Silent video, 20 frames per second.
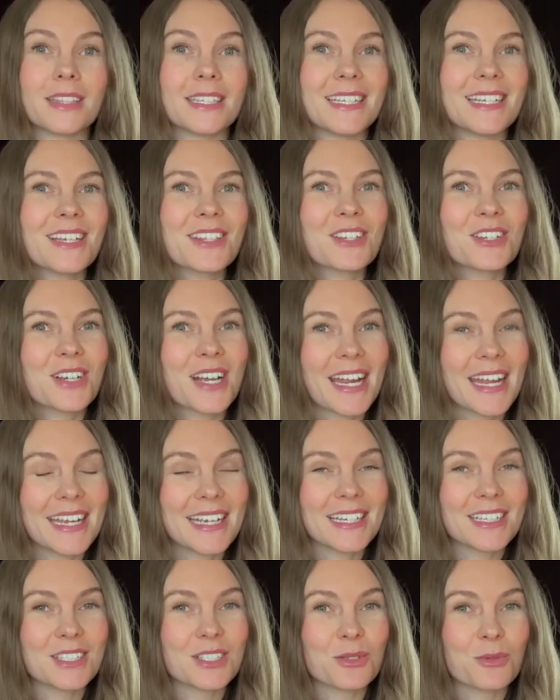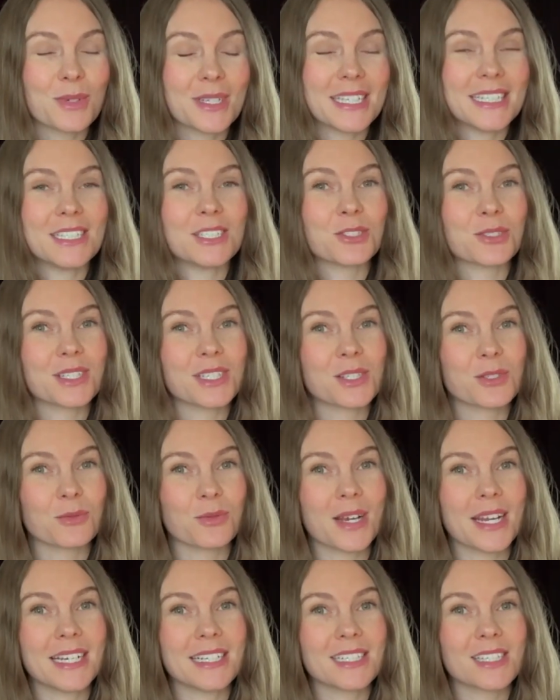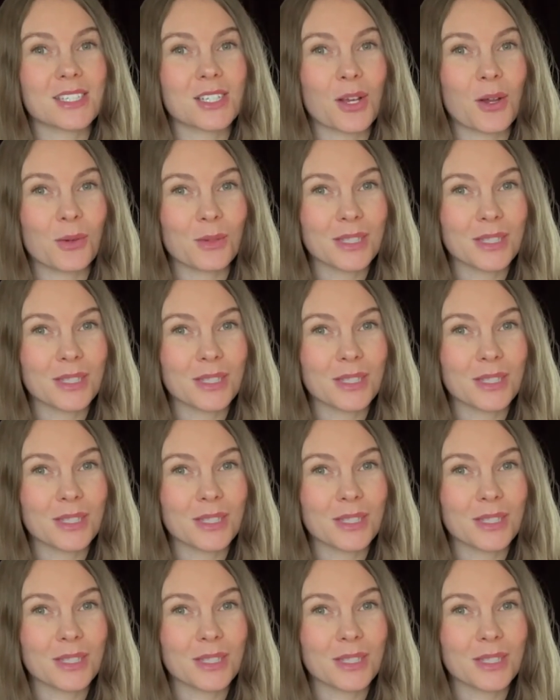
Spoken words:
the other hand, when interest rates go